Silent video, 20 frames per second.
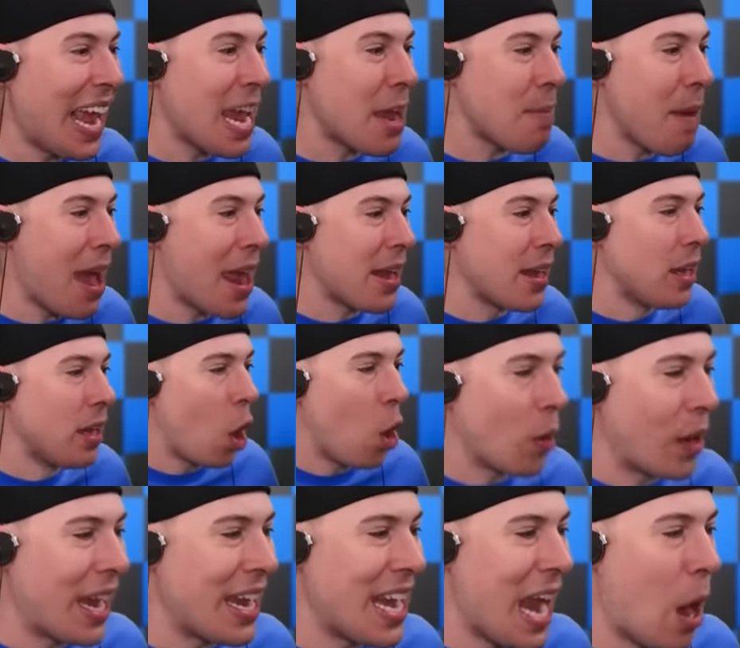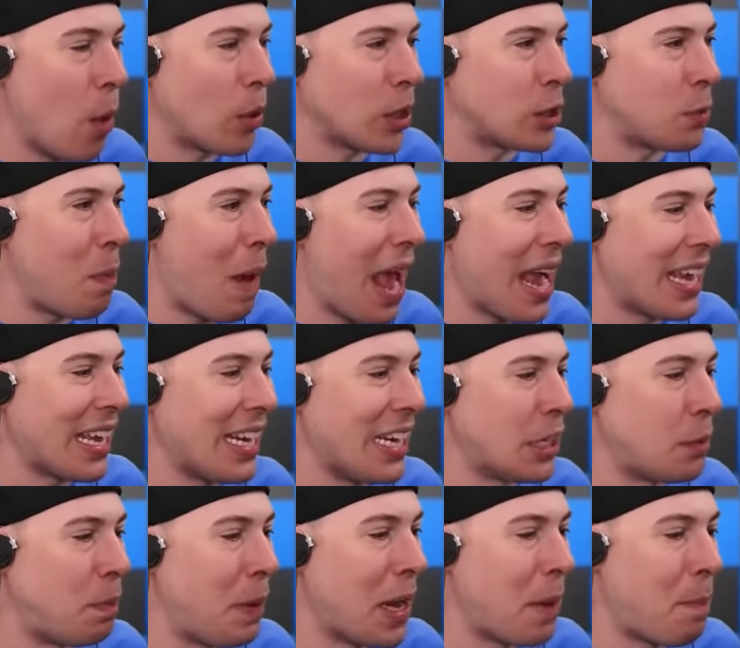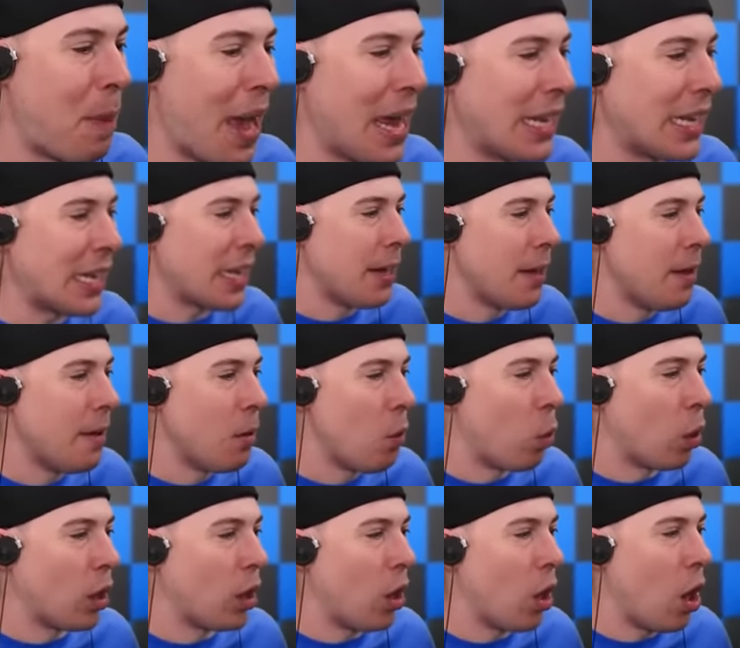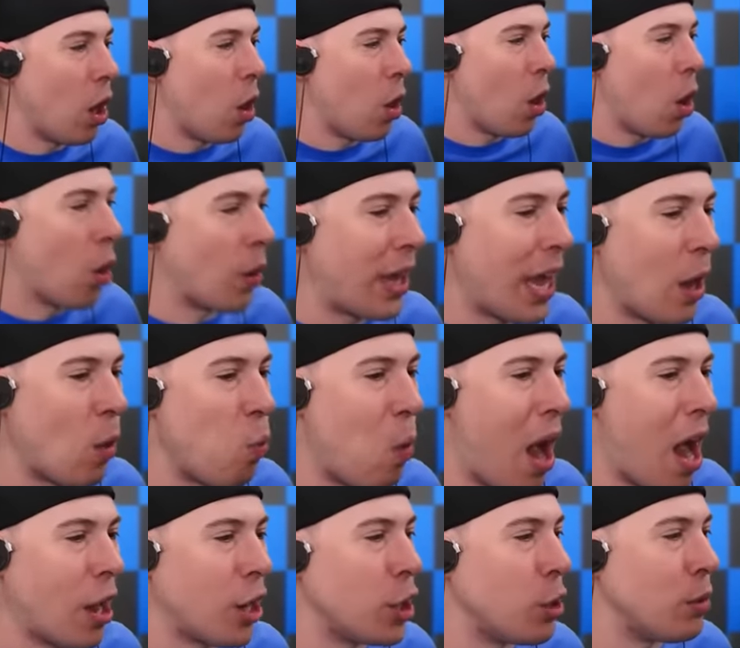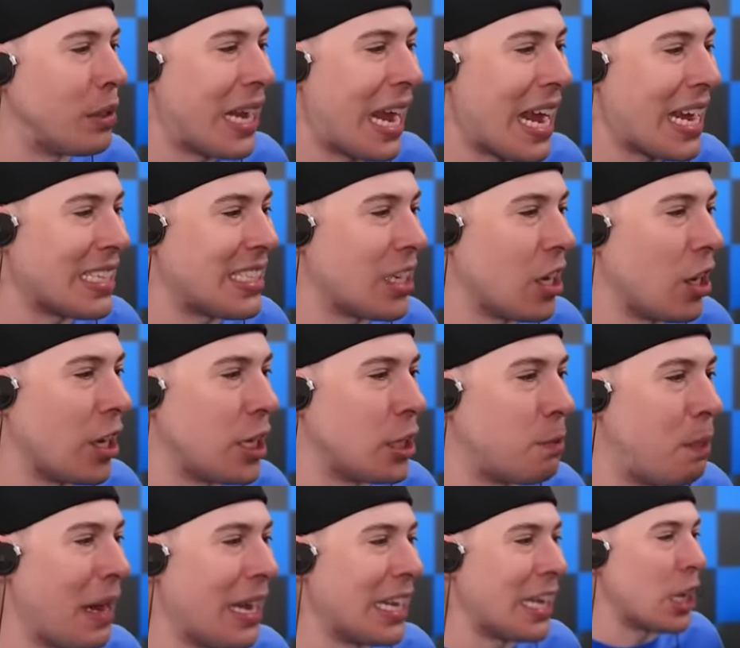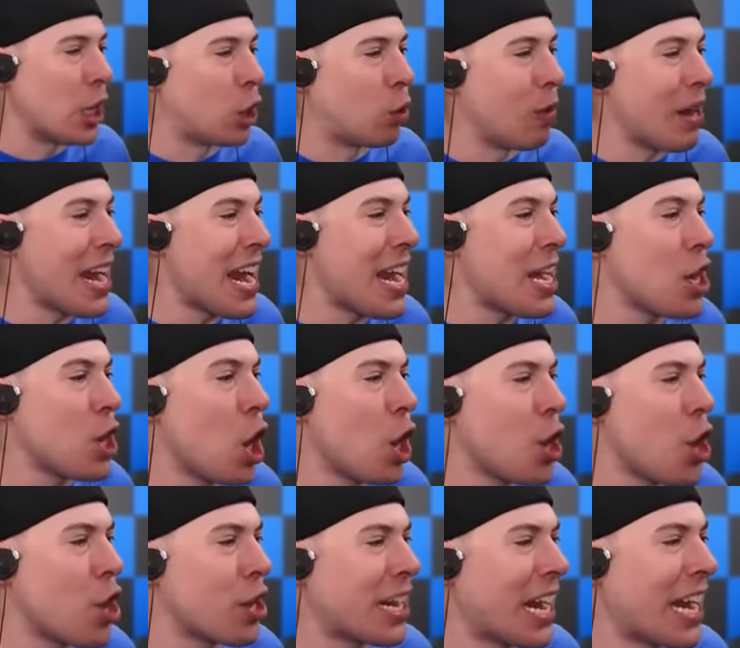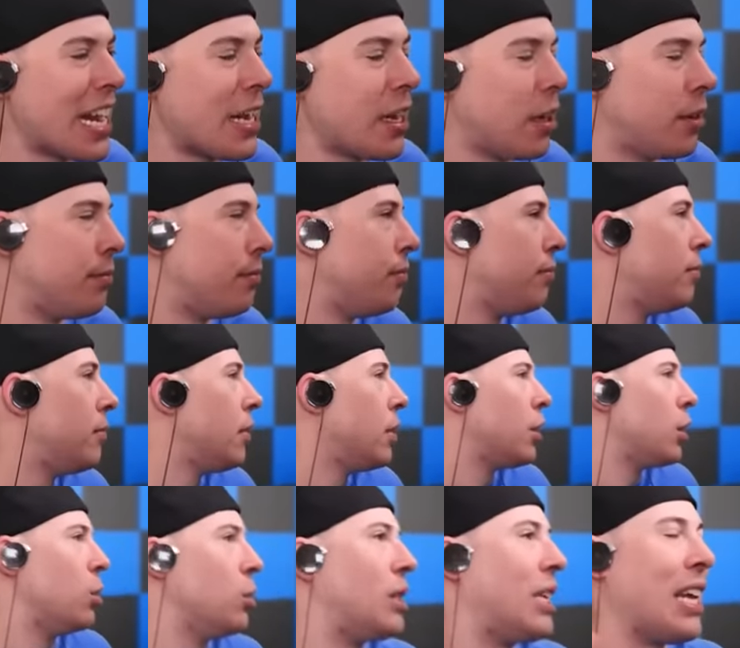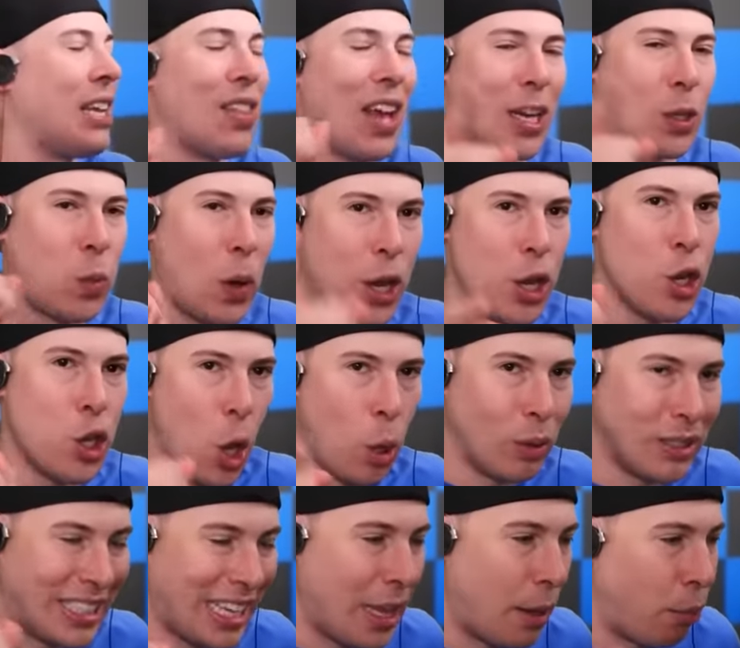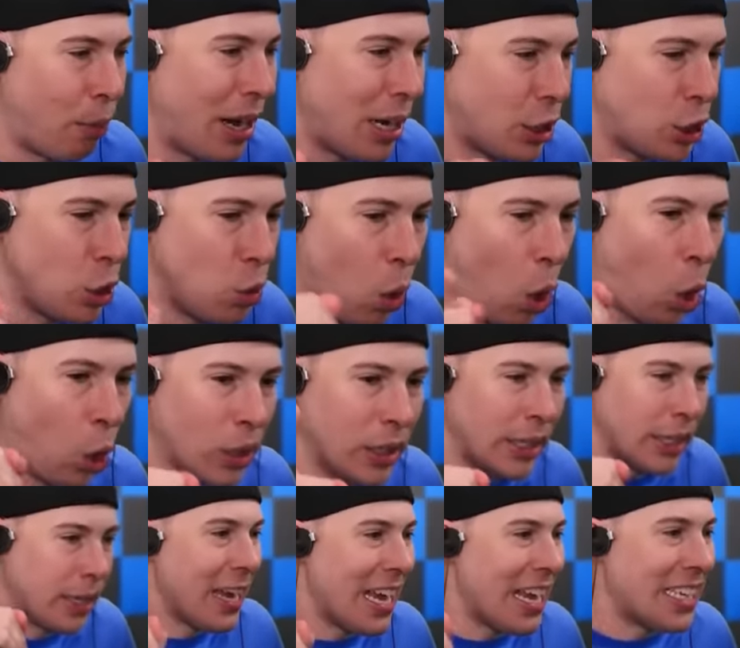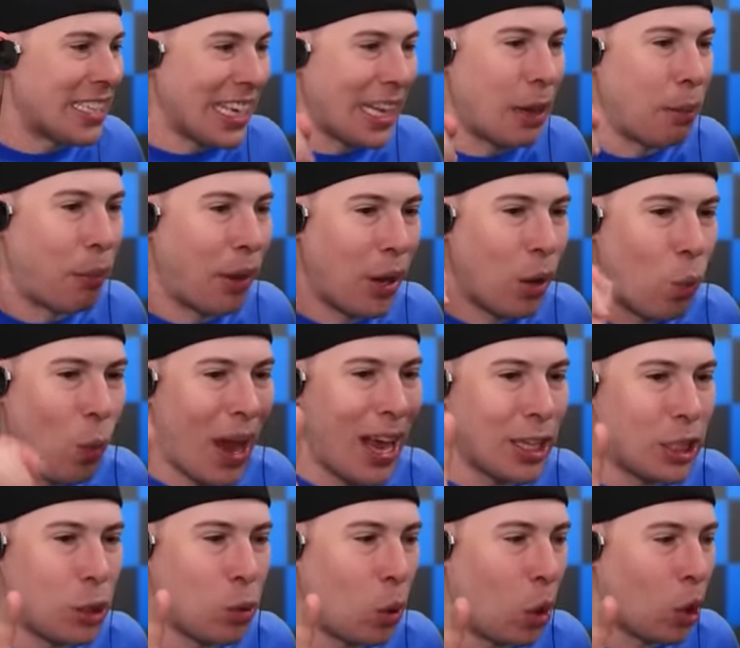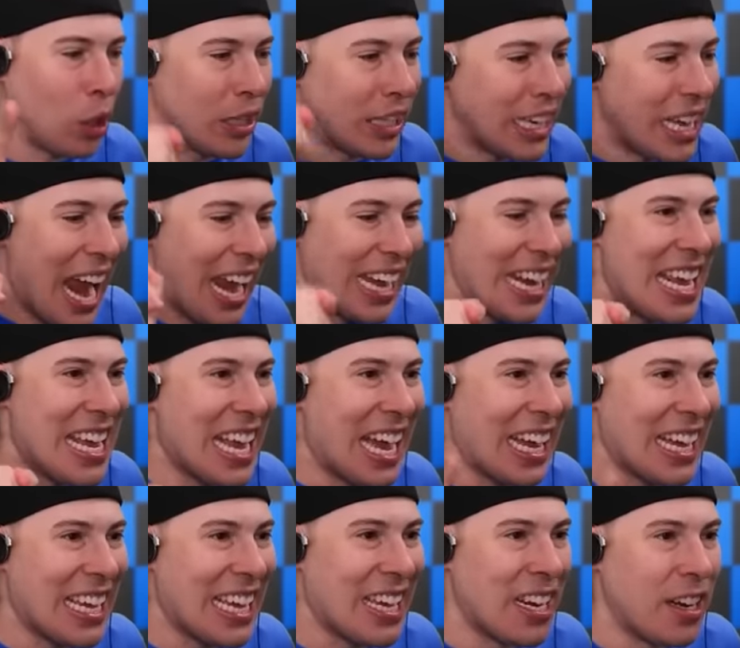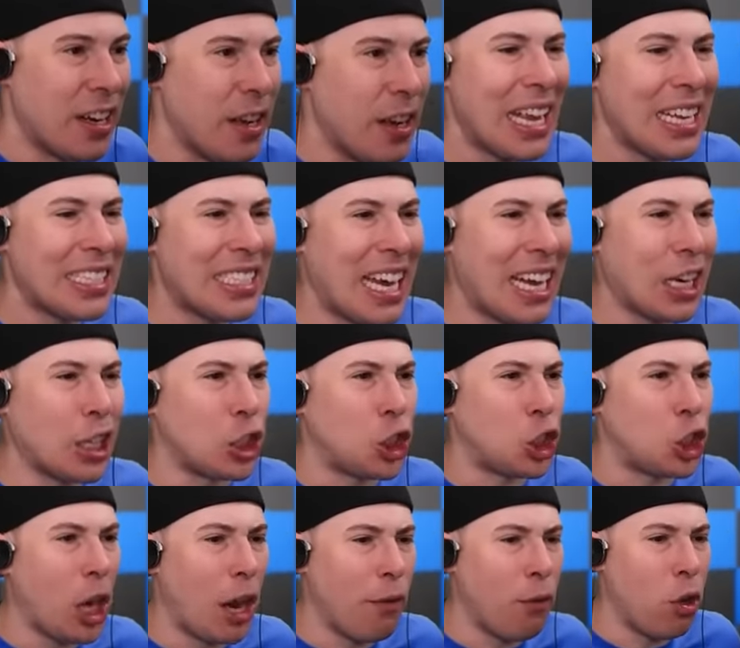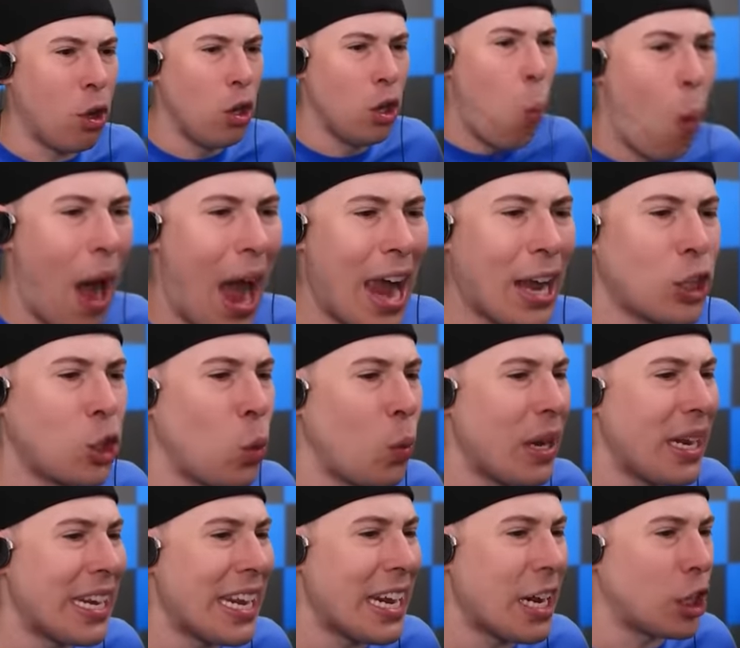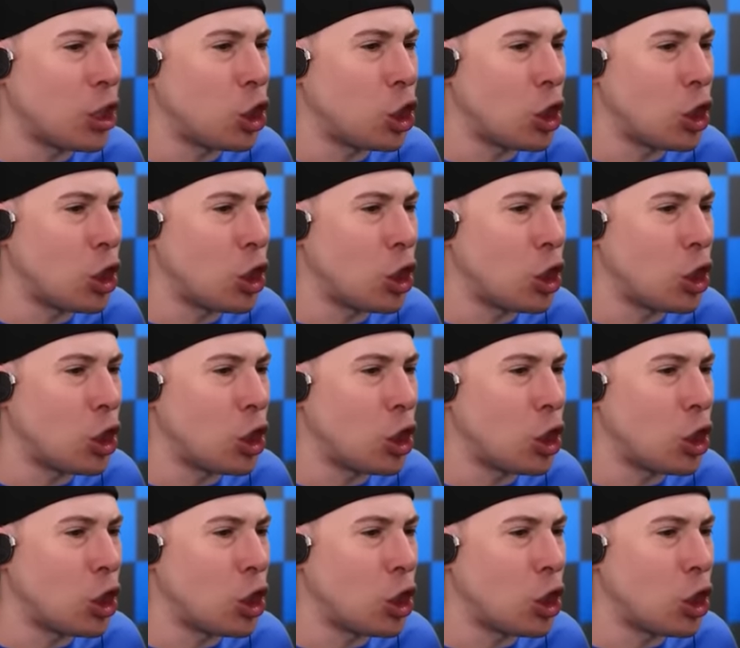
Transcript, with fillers: demon! Okay, now we're smacking his big belly. We're okay, why are you dancing on his belly? Green, you're getting... You see, that's why you don't celebrate too early. He celebrated way too early and he got eaten. Is that a shovel? Why do we need a